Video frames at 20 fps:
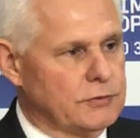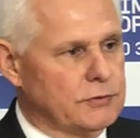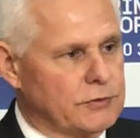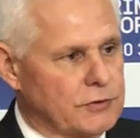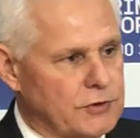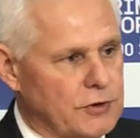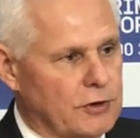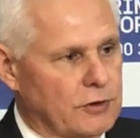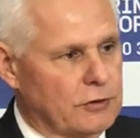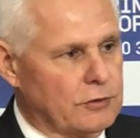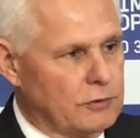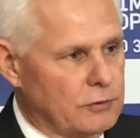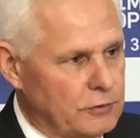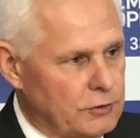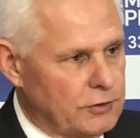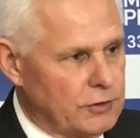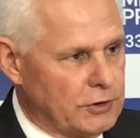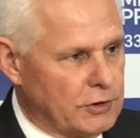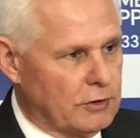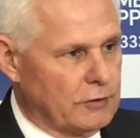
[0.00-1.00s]
So,
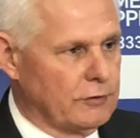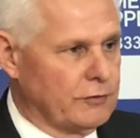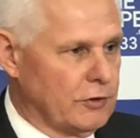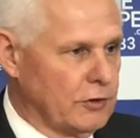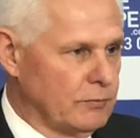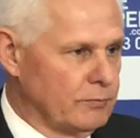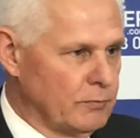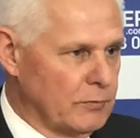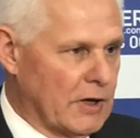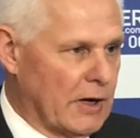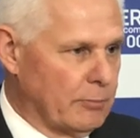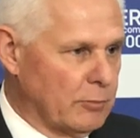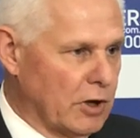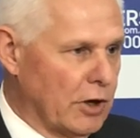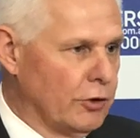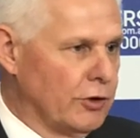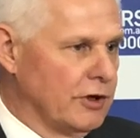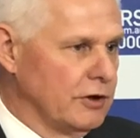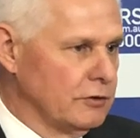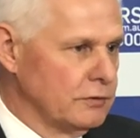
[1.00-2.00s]
you know, if you're
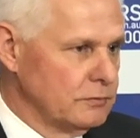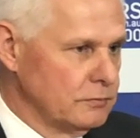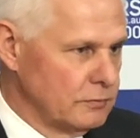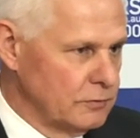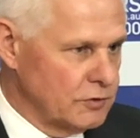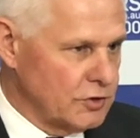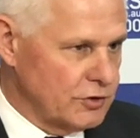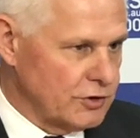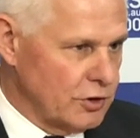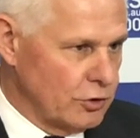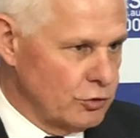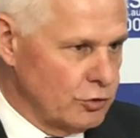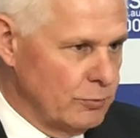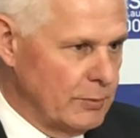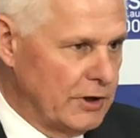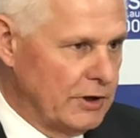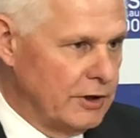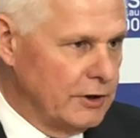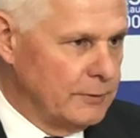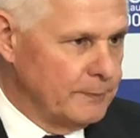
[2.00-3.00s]
uploading to social
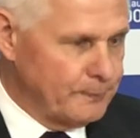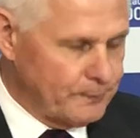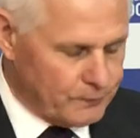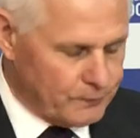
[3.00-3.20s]
media.